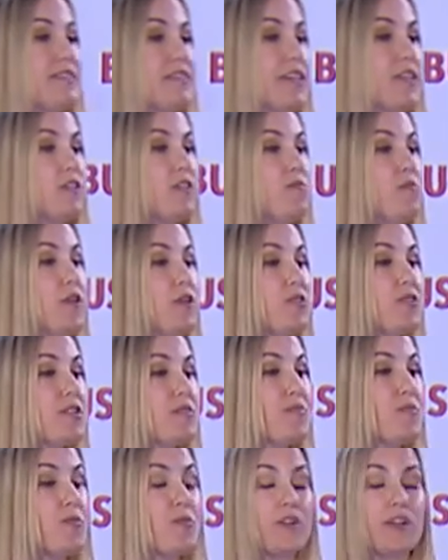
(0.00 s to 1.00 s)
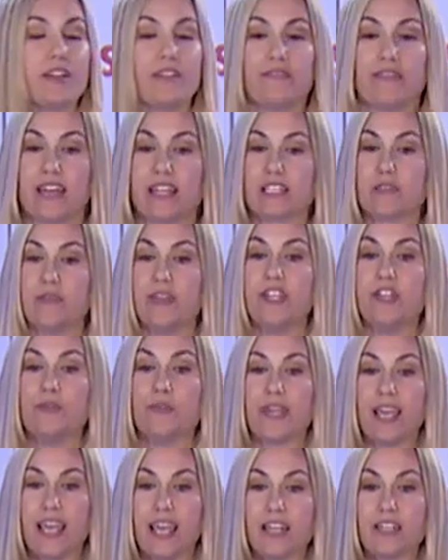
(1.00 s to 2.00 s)
single most important investment you
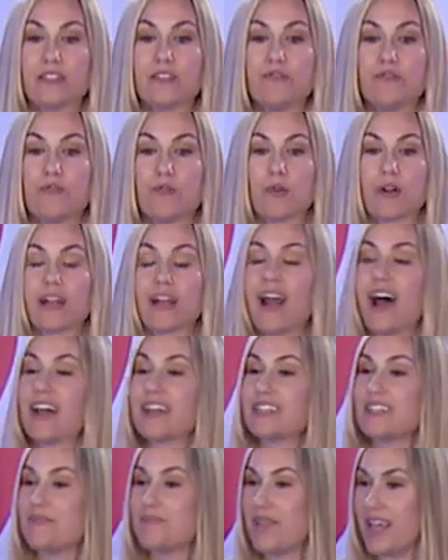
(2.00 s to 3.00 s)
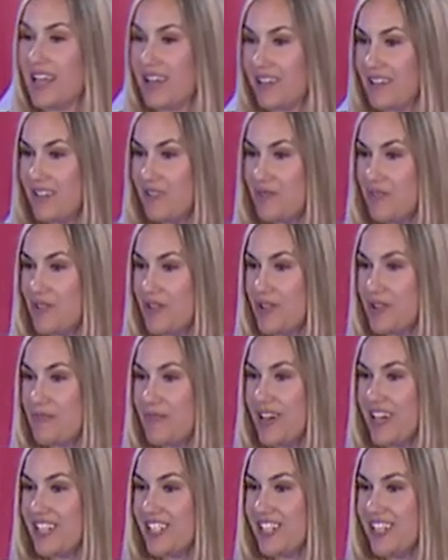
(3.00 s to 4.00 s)
can't afford not to make with your
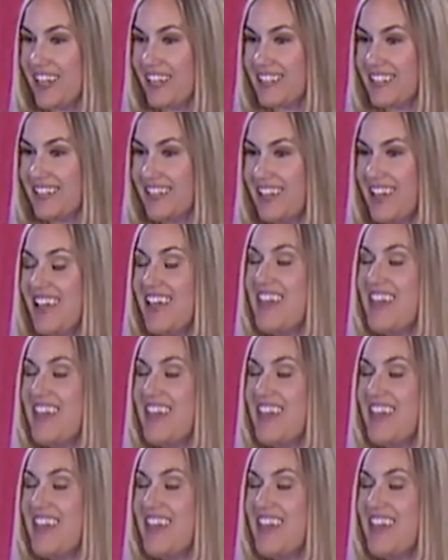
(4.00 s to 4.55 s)
project.